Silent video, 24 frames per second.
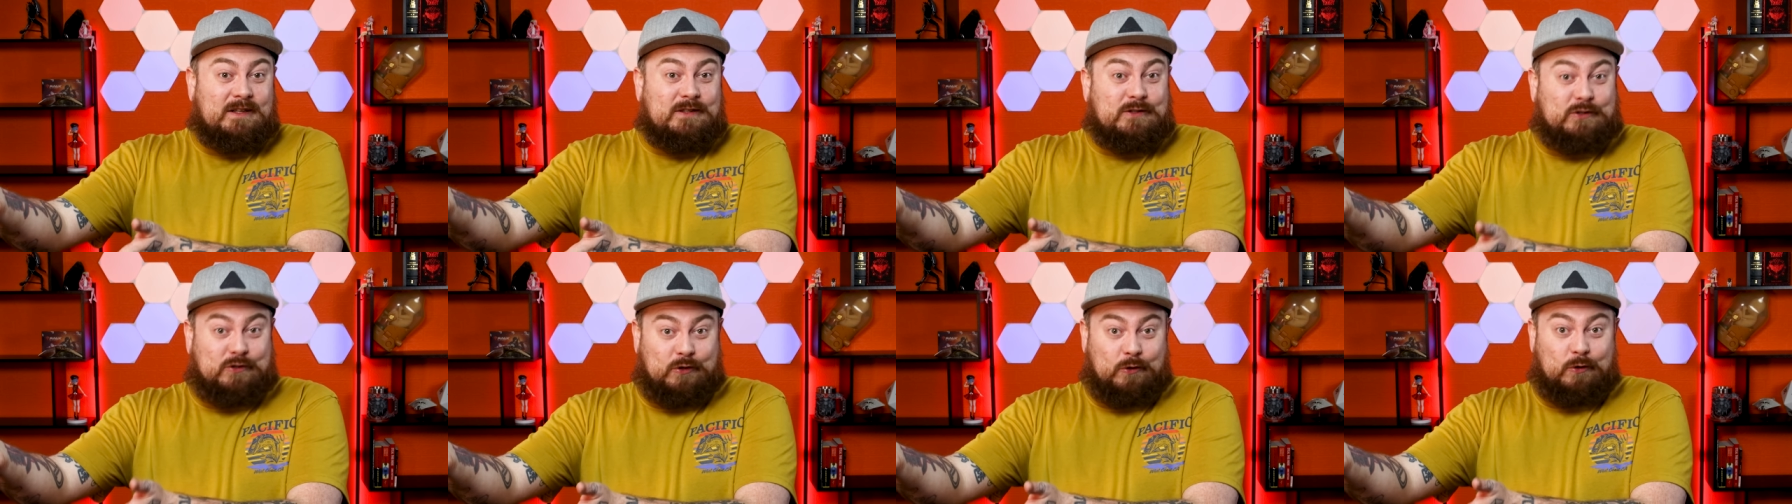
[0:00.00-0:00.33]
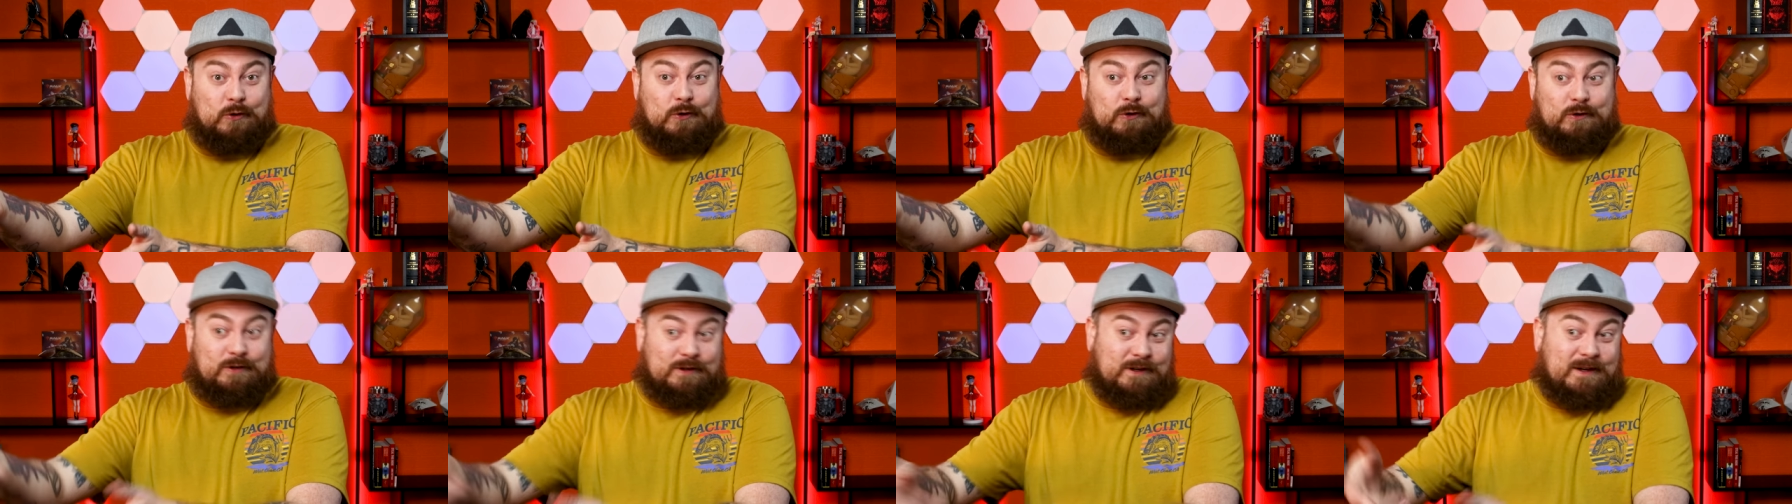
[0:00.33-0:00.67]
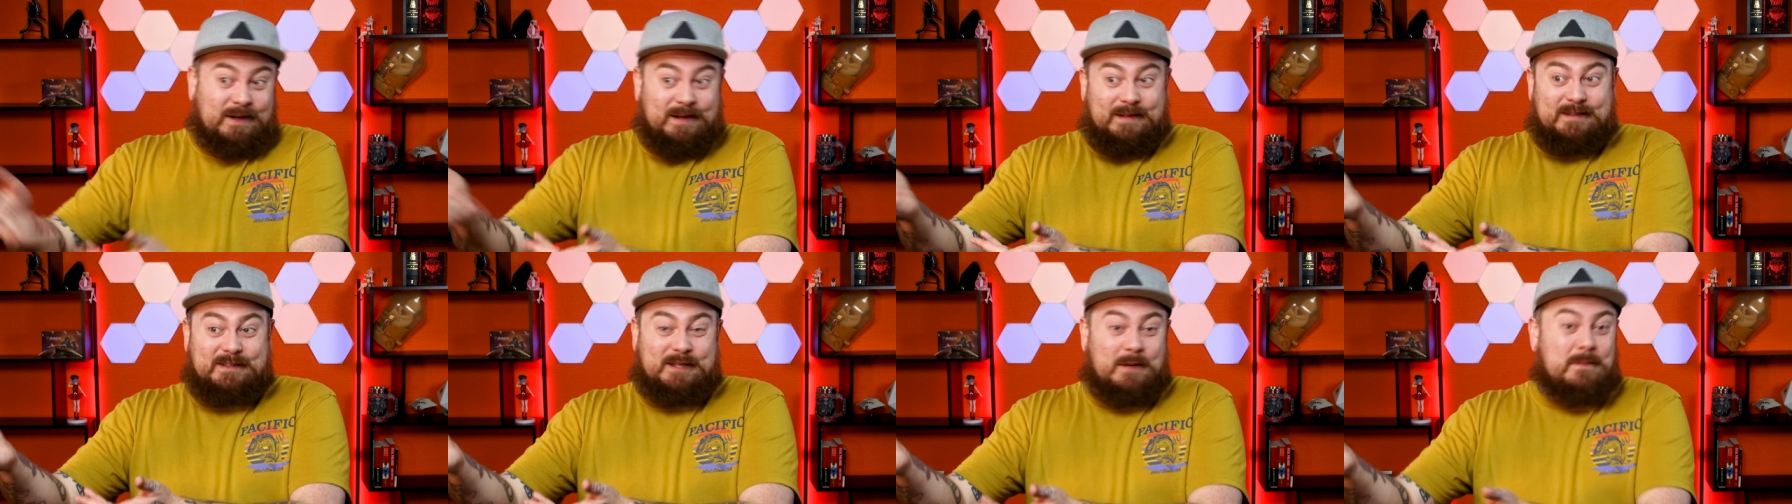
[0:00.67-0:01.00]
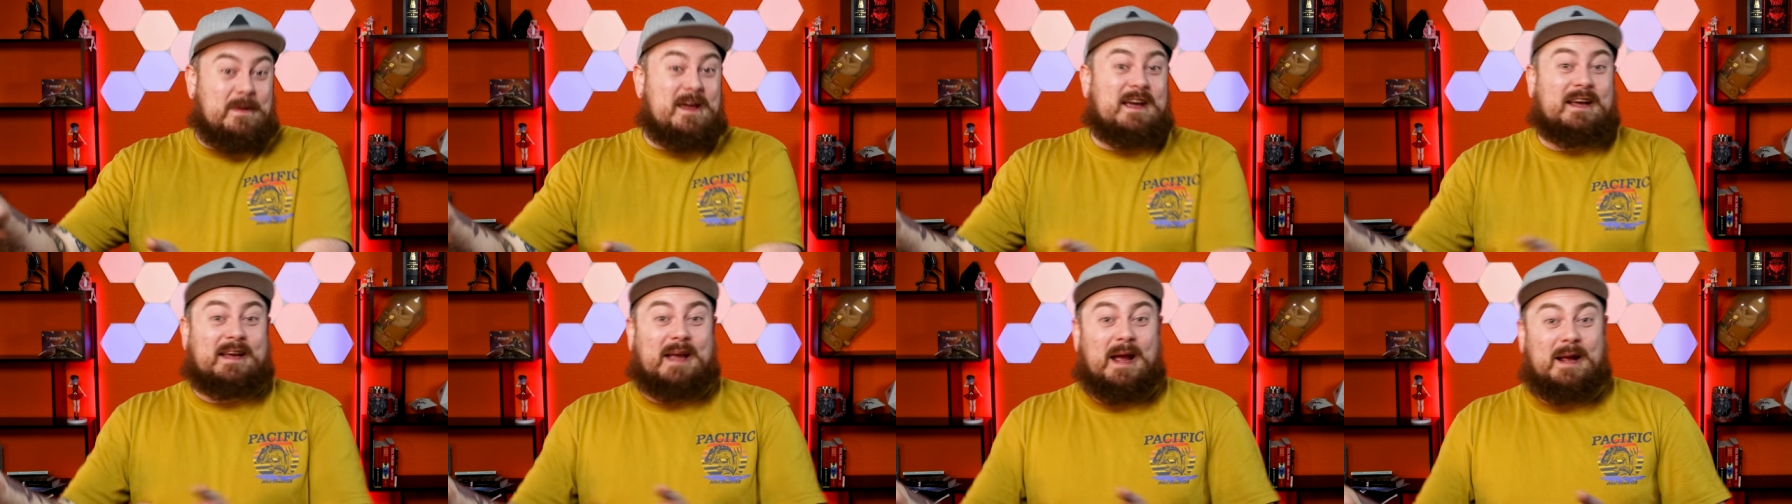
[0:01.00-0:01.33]
so to
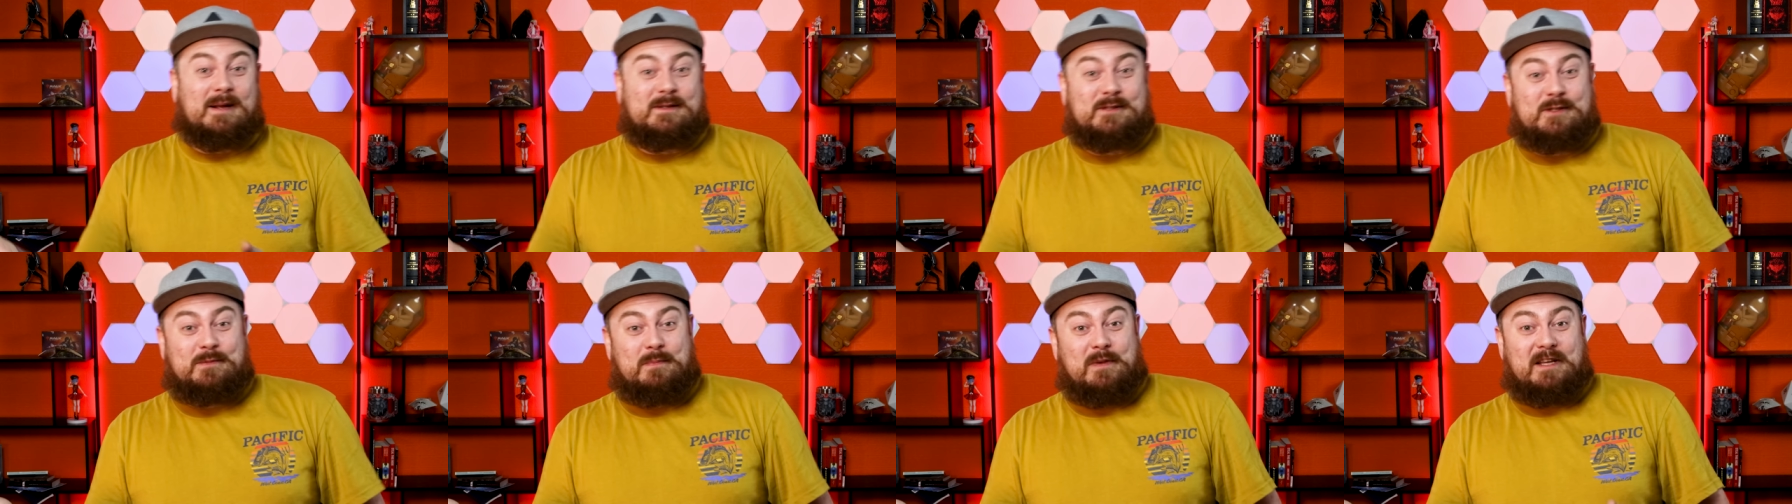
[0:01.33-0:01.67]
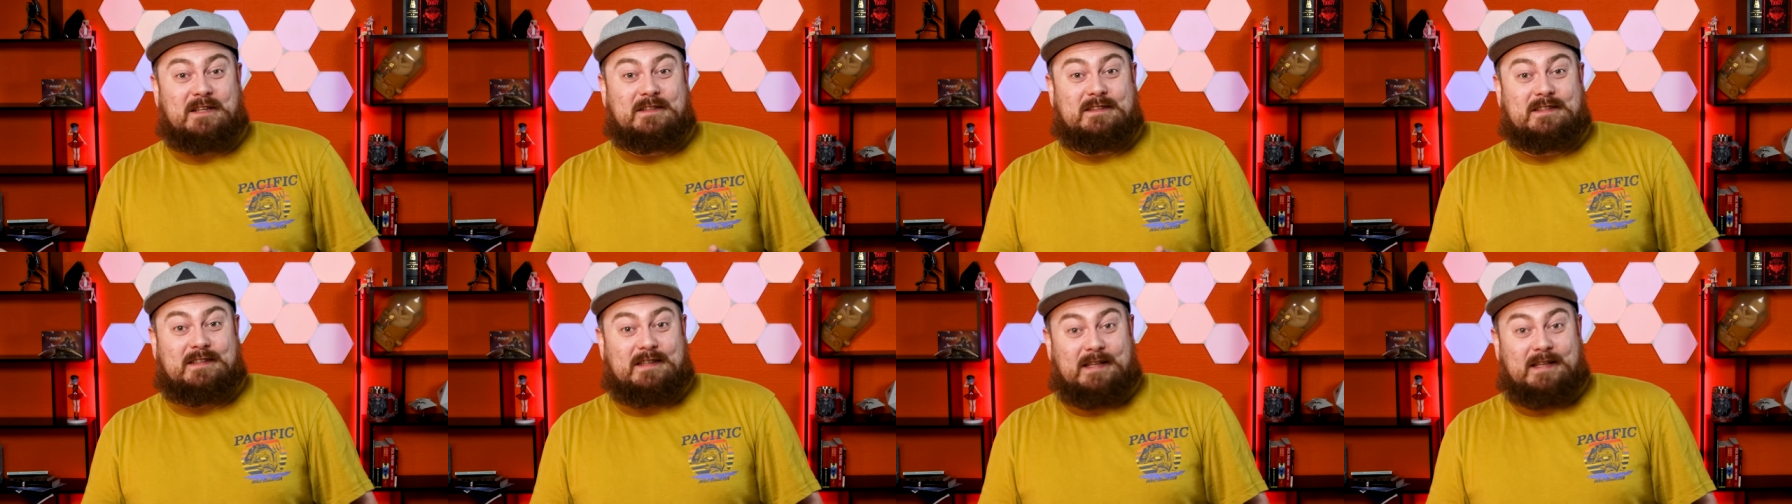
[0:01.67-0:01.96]
make ends meet,